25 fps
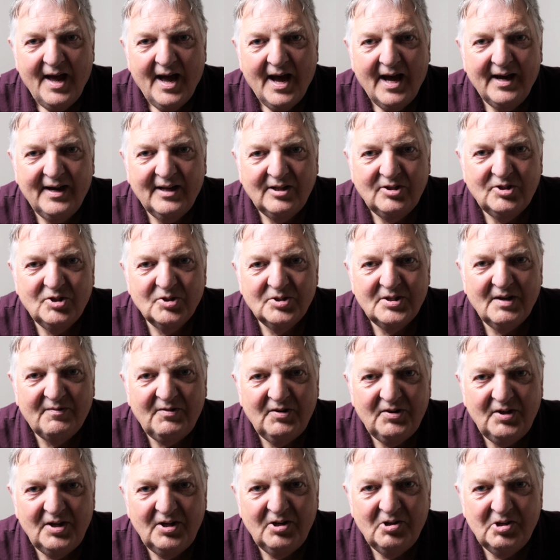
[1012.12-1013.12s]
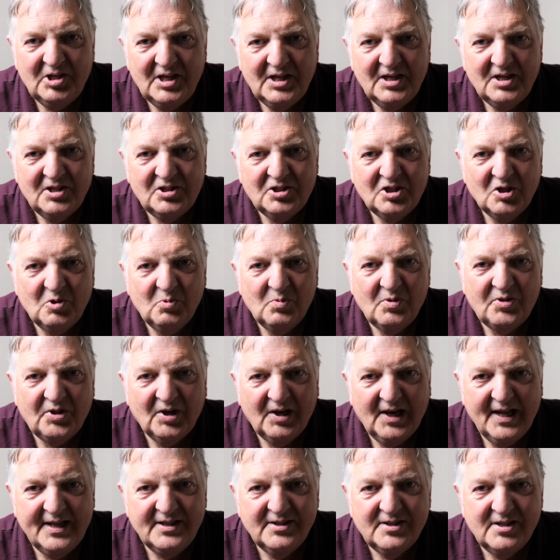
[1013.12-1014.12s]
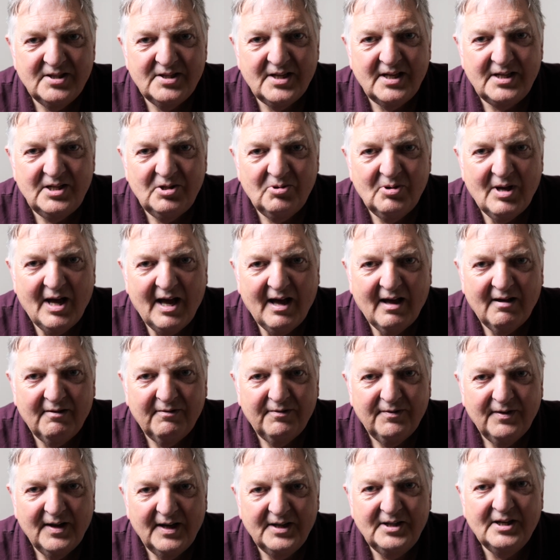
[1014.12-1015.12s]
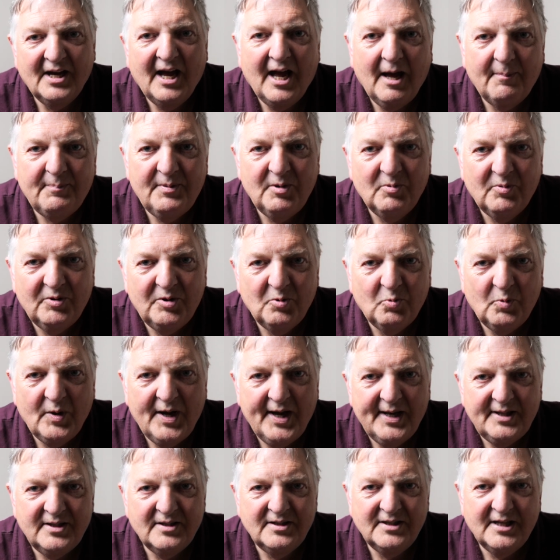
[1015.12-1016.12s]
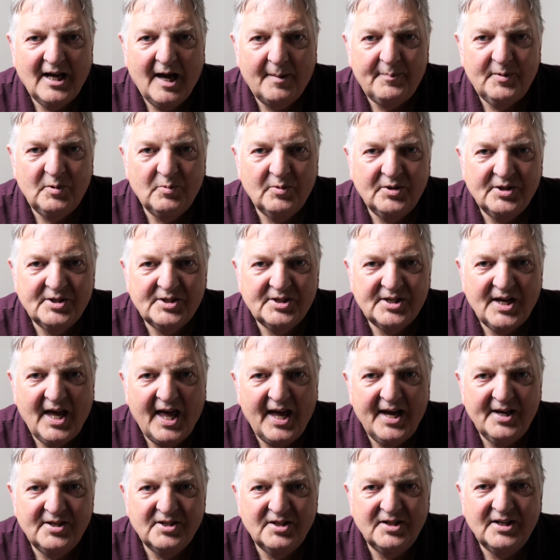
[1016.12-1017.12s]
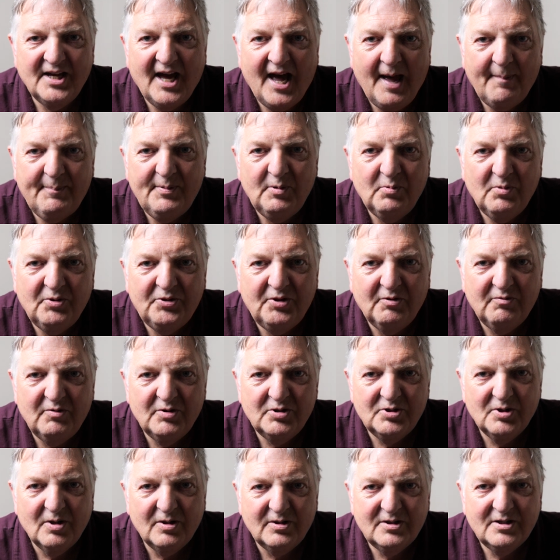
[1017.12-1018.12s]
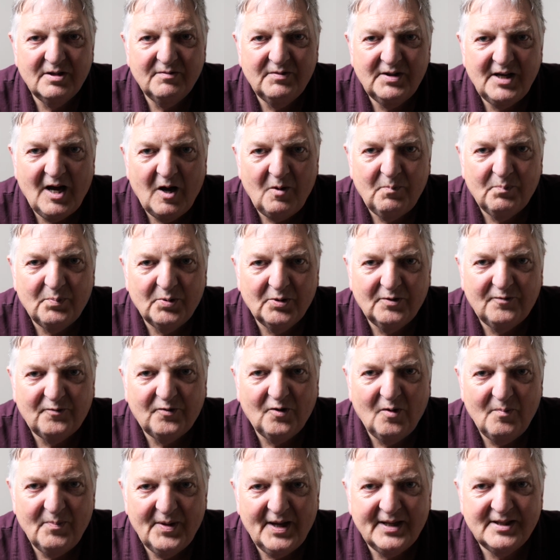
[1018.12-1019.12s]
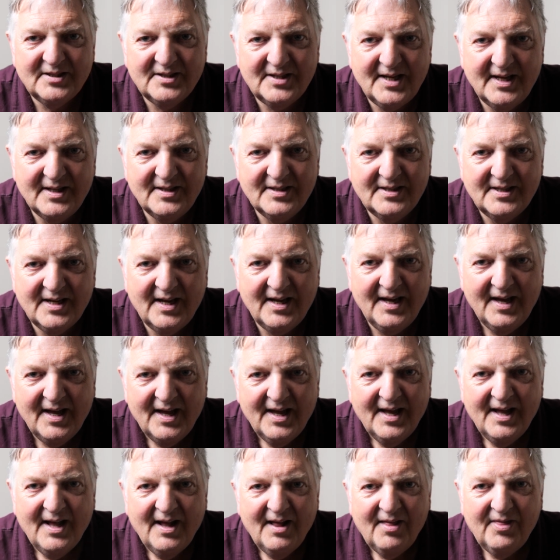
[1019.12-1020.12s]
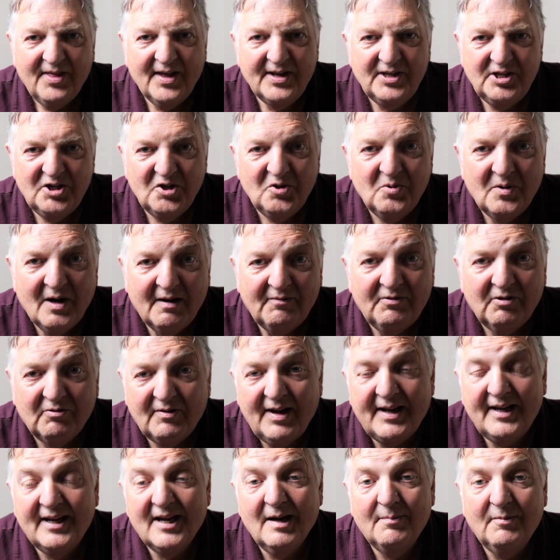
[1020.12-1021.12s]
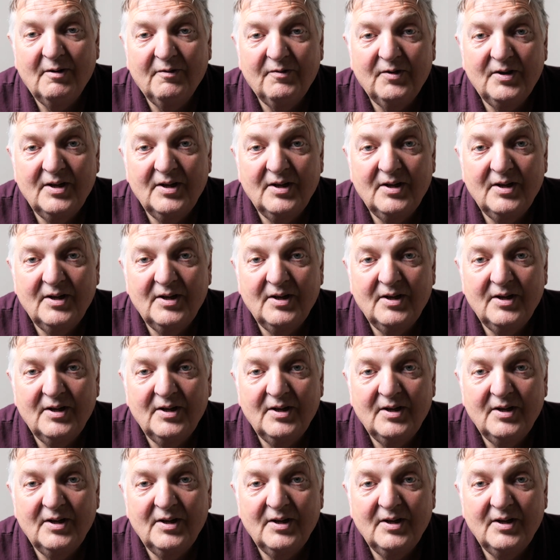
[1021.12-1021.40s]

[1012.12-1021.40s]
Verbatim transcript: and it does everything you need it to with the lenses that you have and you're happy with the weight and you're happy with the size and you're happy with the results of the output from that sensor, then you have the right camera for